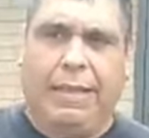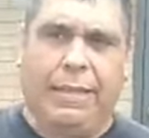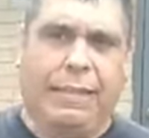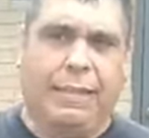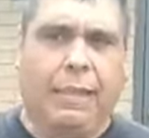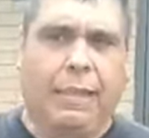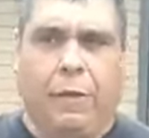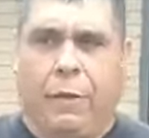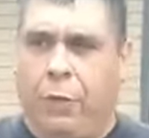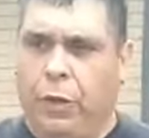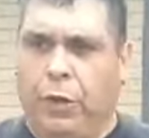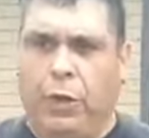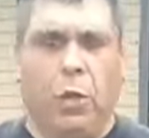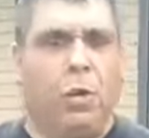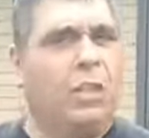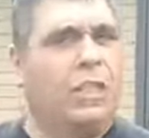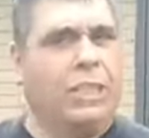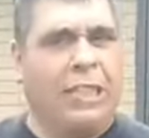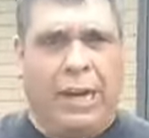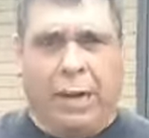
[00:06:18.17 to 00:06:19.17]
stuff with
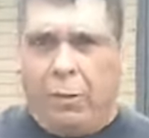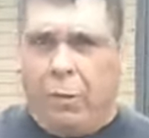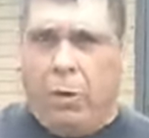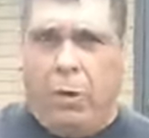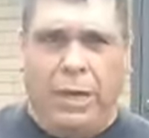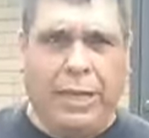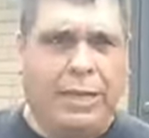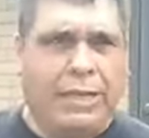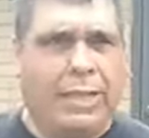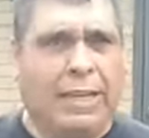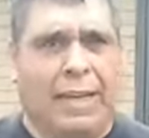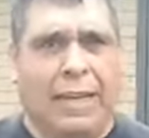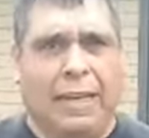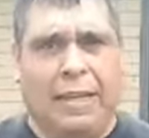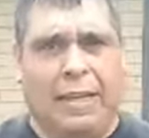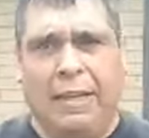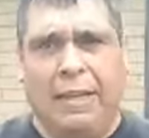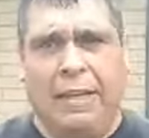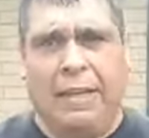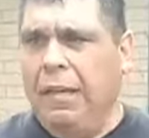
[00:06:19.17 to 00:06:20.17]
no steroids,
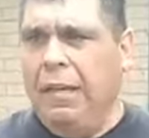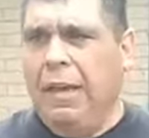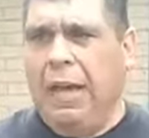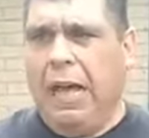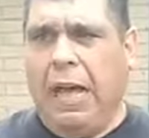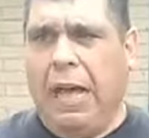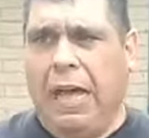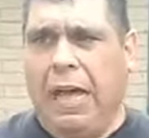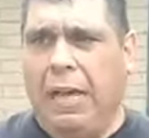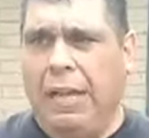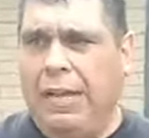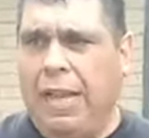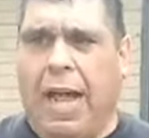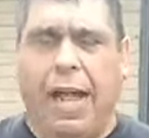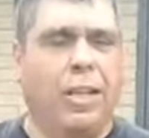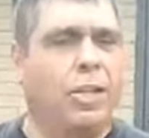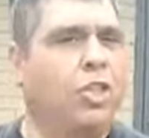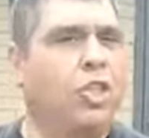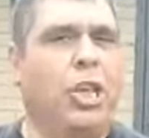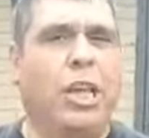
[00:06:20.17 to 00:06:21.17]

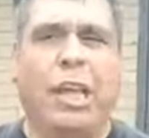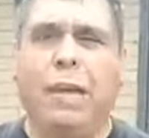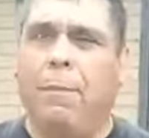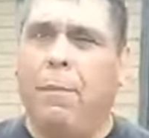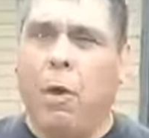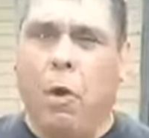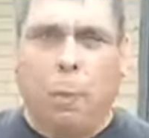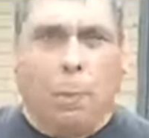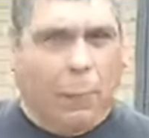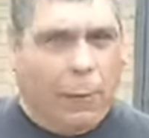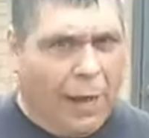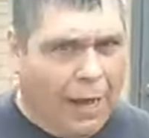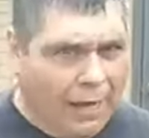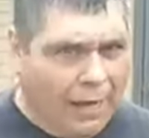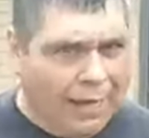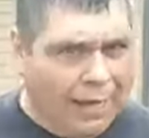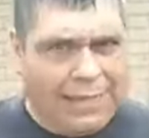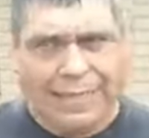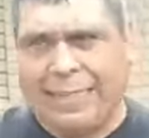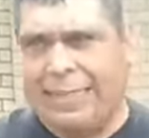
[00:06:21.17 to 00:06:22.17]
non-GMO
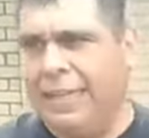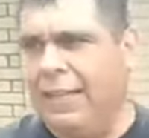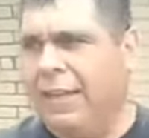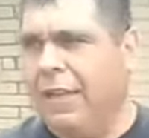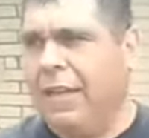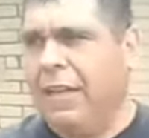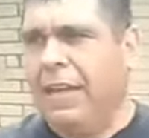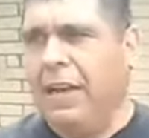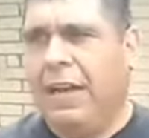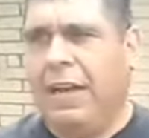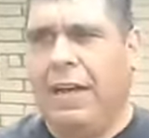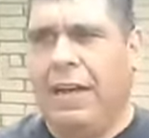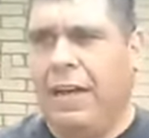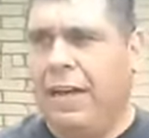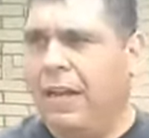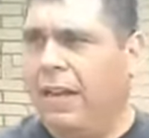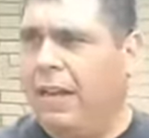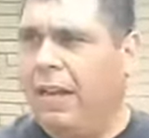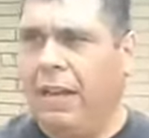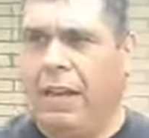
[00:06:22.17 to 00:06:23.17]
products,
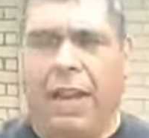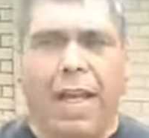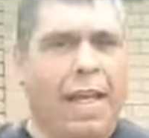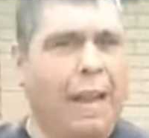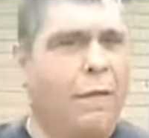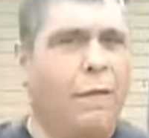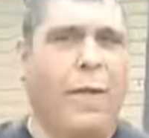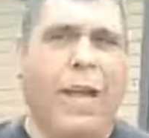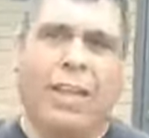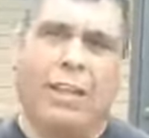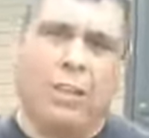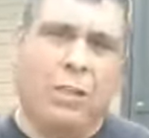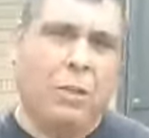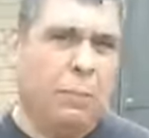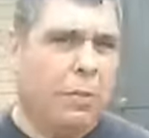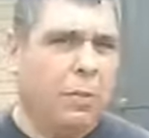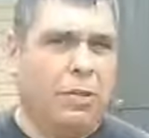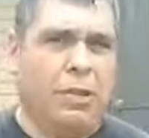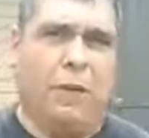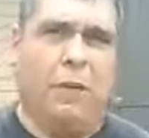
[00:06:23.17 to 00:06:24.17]
a lot of
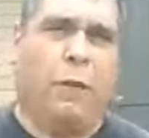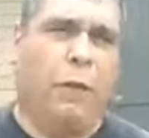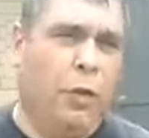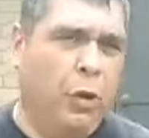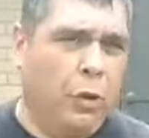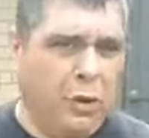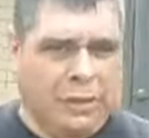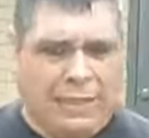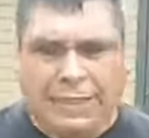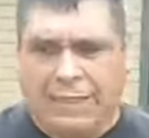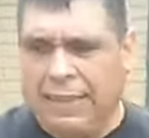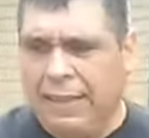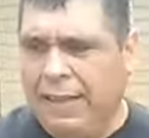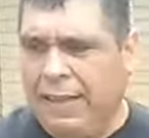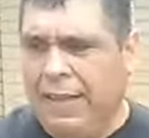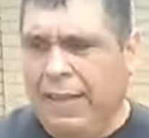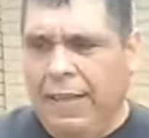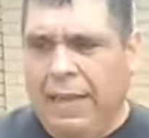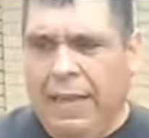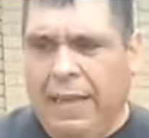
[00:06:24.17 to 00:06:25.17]
vegetables and fruits.
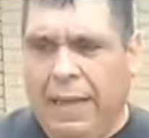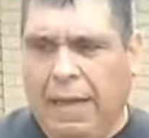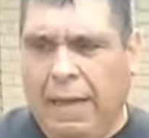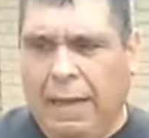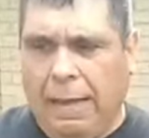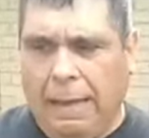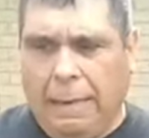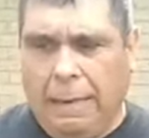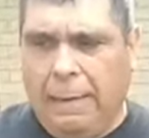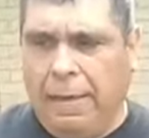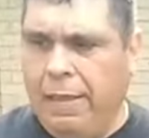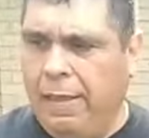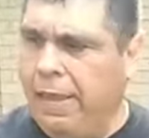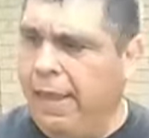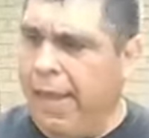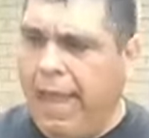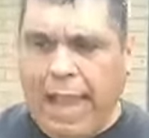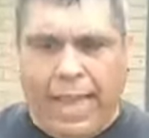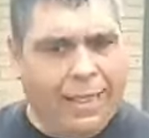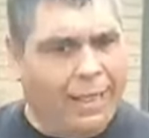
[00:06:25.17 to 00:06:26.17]

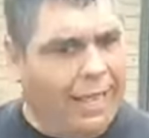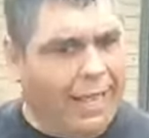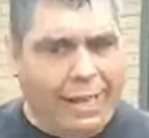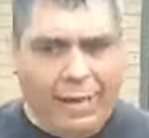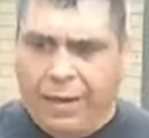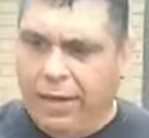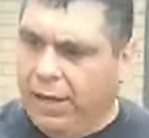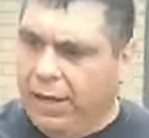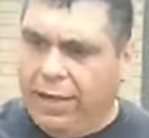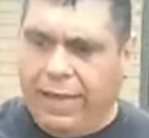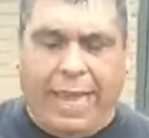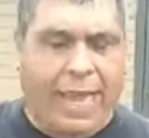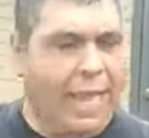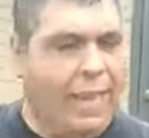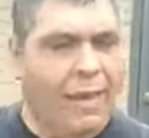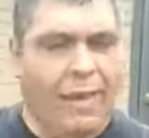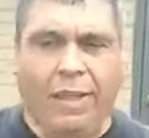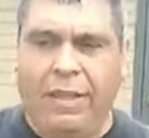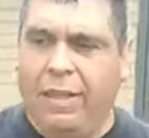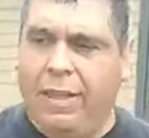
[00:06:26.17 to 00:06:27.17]
And then,
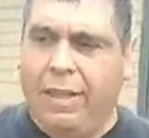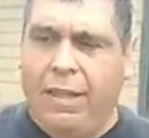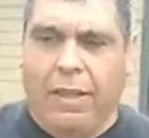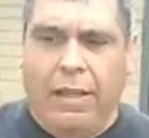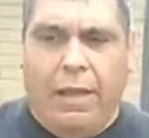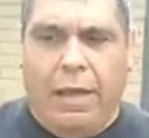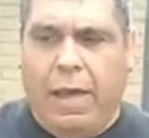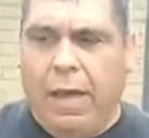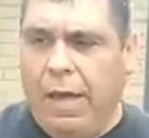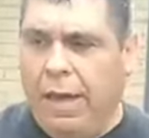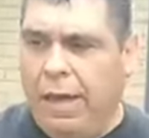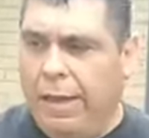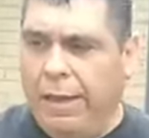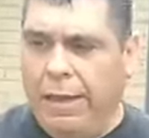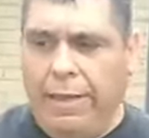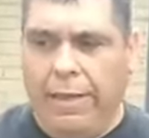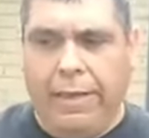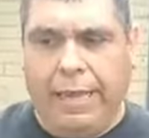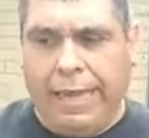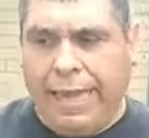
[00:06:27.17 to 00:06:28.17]
again,
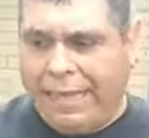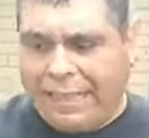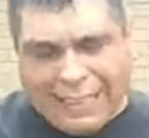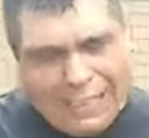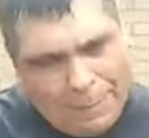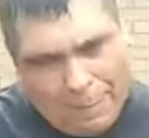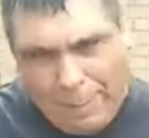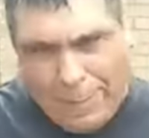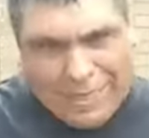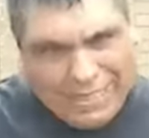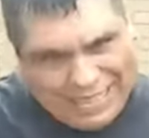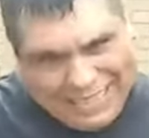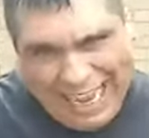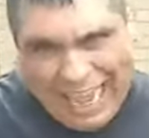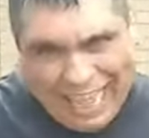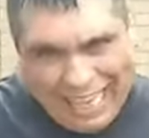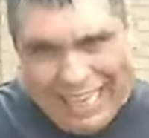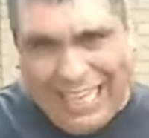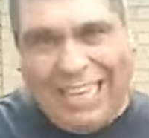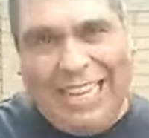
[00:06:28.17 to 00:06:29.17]
it's a
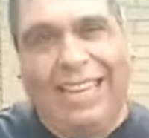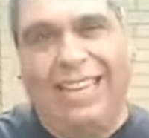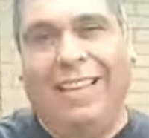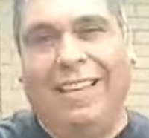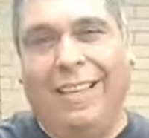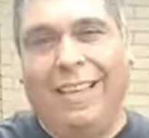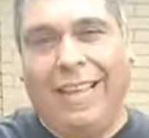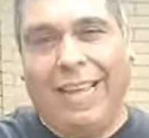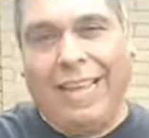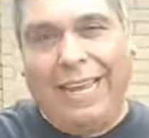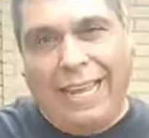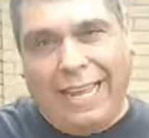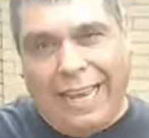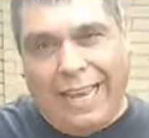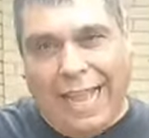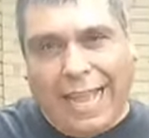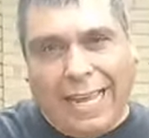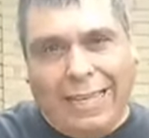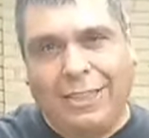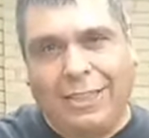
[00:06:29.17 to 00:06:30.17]
mentality.
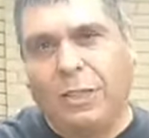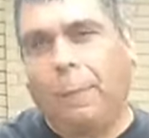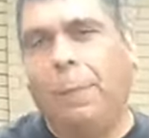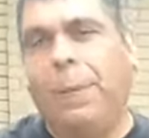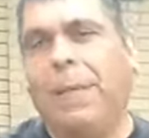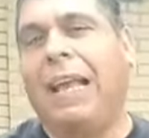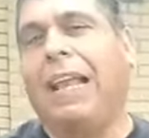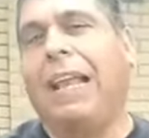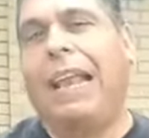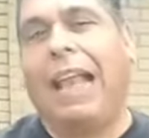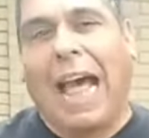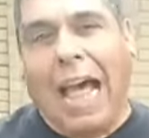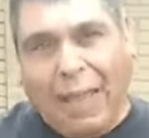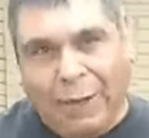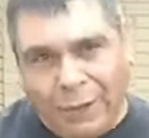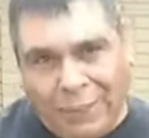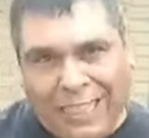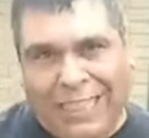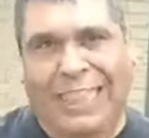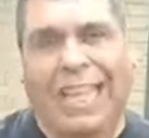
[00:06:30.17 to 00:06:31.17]
It has to be a
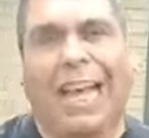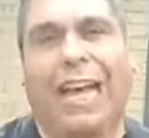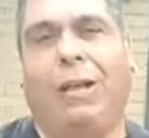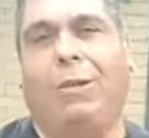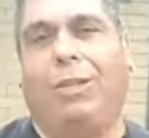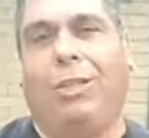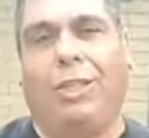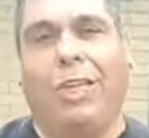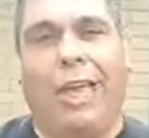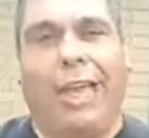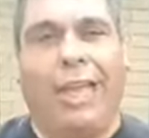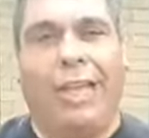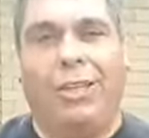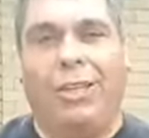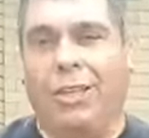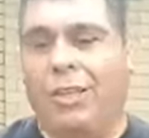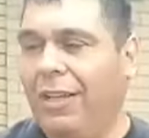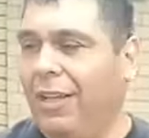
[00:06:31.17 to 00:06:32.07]
lifestyle change.